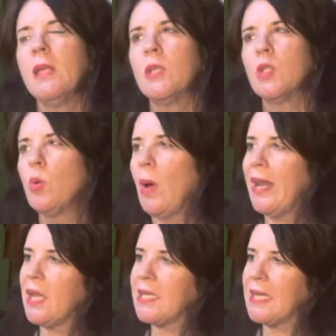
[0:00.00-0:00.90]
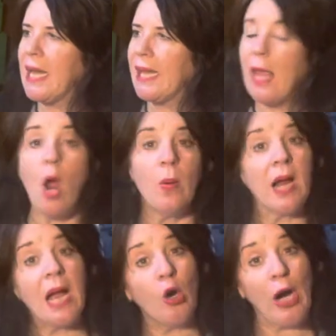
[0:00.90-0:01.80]
So what else did I get? Oh, and I
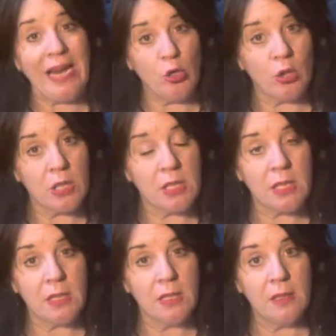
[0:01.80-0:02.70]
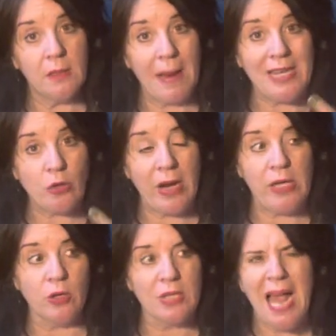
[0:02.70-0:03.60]
got granules, mice
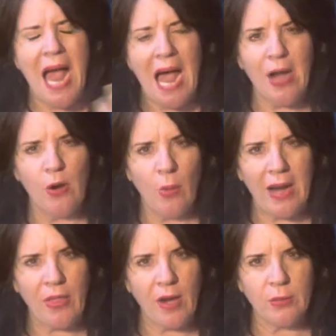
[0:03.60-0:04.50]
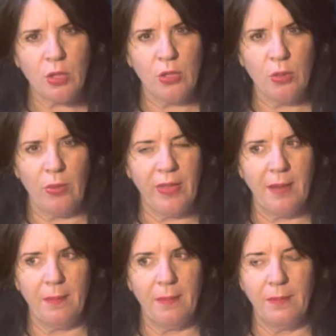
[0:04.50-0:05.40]
granules. I don't know what I thought I was going to do with
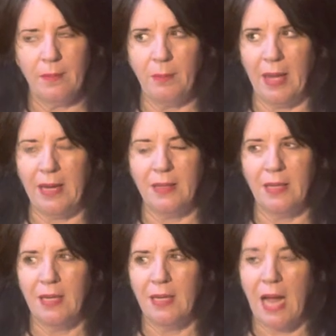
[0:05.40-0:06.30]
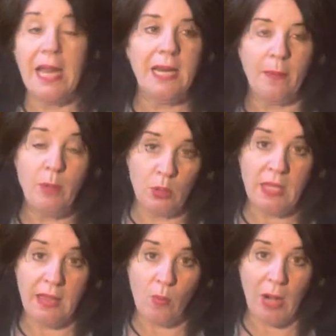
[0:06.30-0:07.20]
them, but I ended up
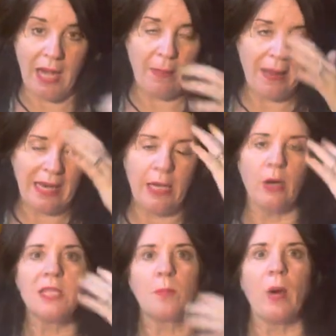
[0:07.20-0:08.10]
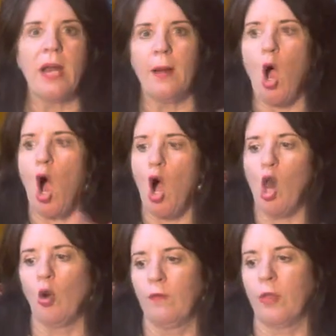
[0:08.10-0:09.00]
using them when I got back here. I am spreading
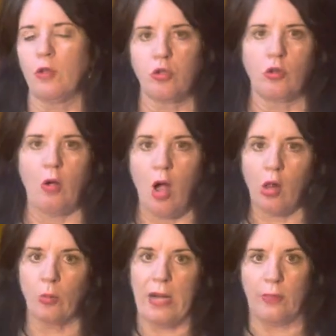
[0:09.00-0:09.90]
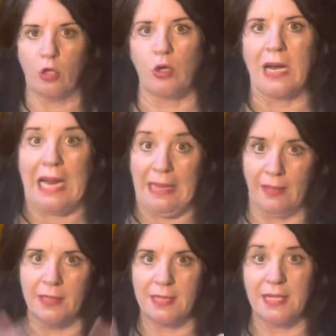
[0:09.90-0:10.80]
all over the, all around the truck
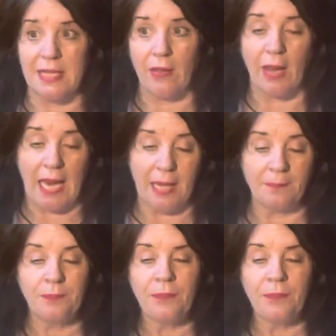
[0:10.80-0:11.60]
that sits in the lane.